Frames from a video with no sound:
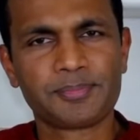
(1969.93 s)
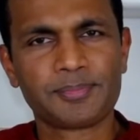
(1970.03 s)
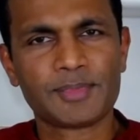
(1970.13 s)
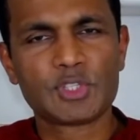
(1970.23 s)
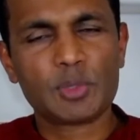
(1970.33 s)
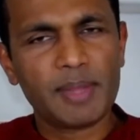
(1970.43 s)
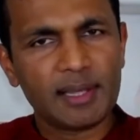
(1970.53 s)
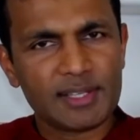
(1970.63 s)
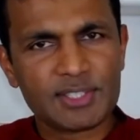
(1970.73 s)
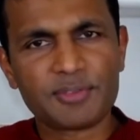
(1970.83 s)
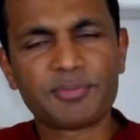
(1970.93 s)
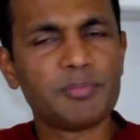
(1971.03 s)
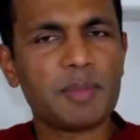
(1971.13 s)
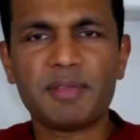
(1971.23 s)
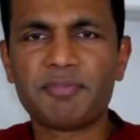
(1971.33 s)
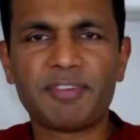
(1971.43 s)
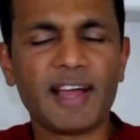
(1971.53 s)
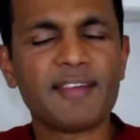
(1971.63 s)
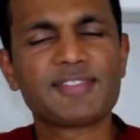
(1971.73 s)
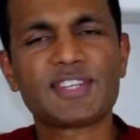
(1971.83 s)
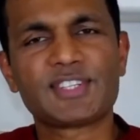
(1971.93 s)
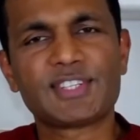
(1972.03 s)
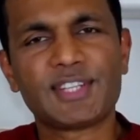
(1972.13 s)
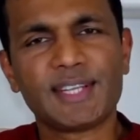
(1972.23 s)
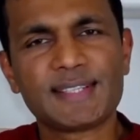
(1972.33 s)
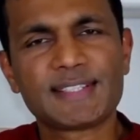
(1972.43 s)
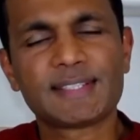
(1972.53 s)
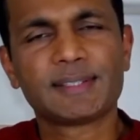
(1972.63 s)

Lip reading: So make a list of maybe 5 such things.